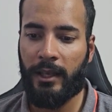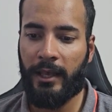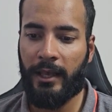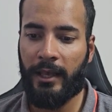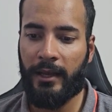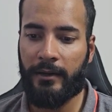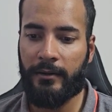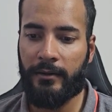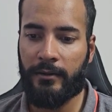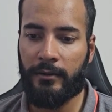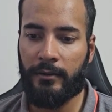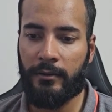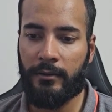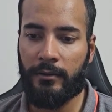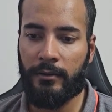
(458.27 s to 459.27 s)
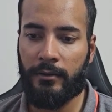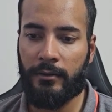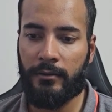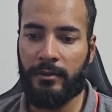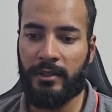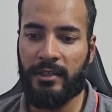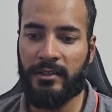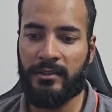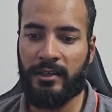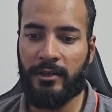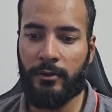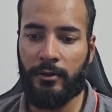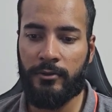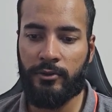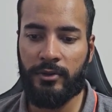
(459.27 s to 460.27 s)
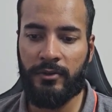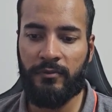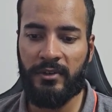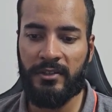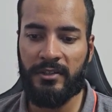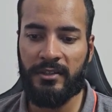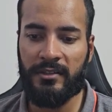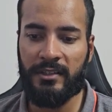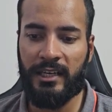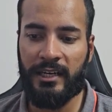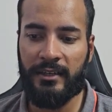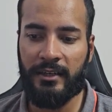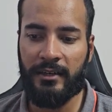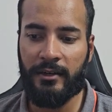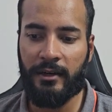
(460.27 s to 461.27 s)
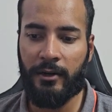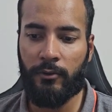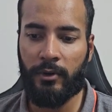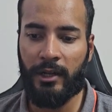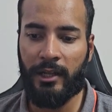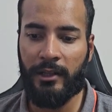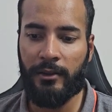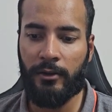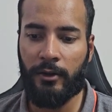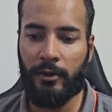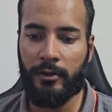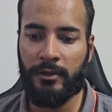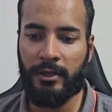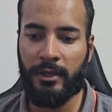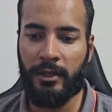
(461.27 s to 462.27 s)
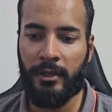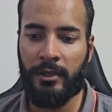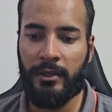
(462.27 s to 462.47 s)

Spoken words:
And these are also the features that are now unlocked: